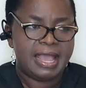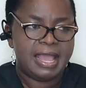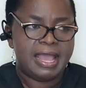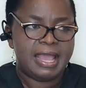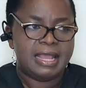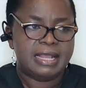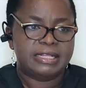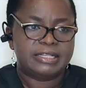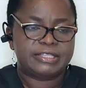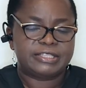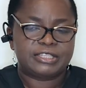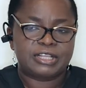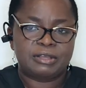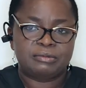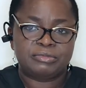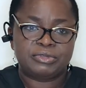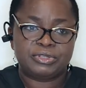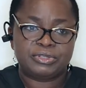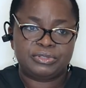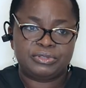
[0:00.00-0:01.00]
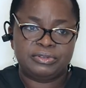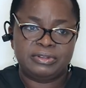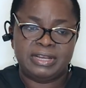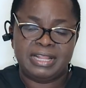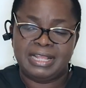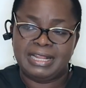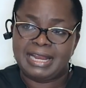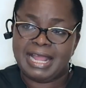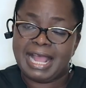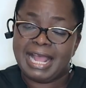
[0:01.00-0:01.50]
Some
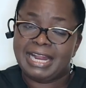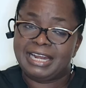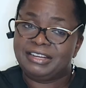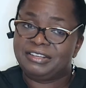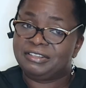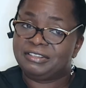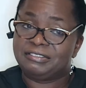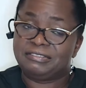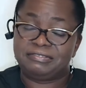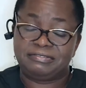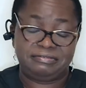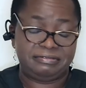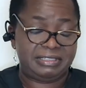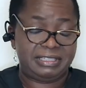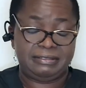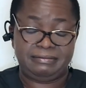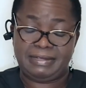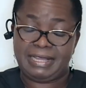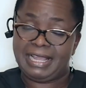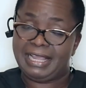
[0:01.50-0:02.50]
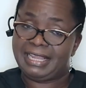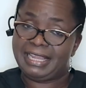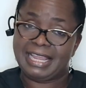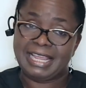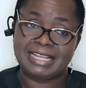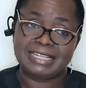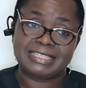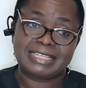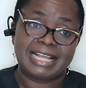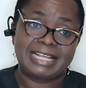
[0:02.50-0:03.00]
student out of, I
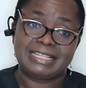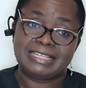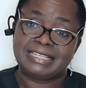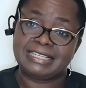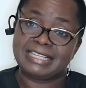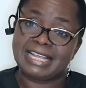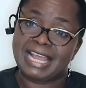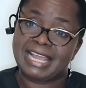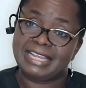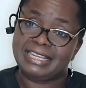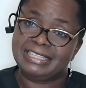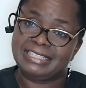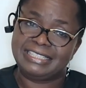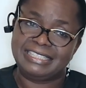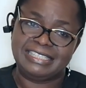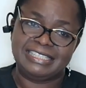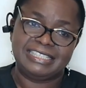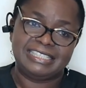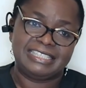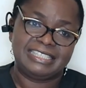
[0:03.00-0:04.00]
guess, anxiety